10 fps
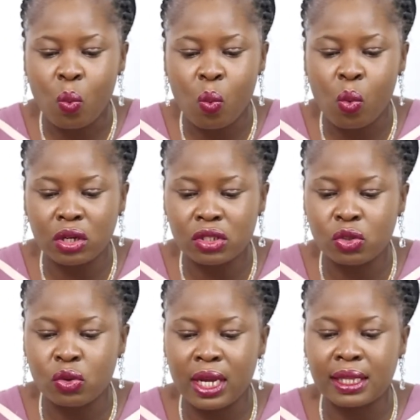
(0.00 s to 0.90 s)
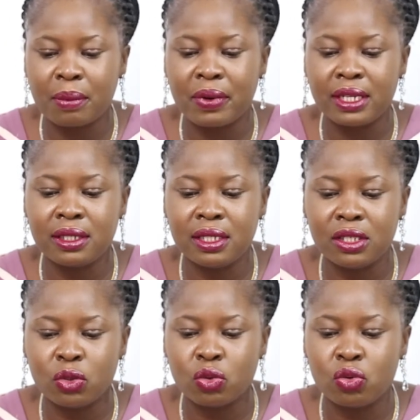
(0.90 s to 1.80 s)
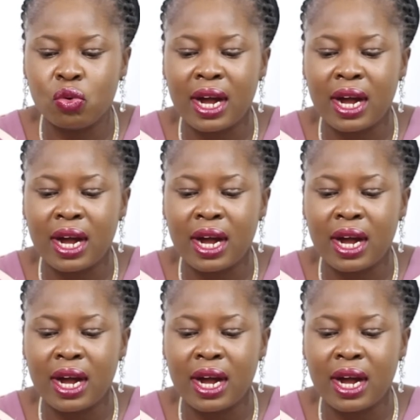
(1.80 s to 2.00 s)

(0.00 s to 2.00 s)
What do enterprise need to do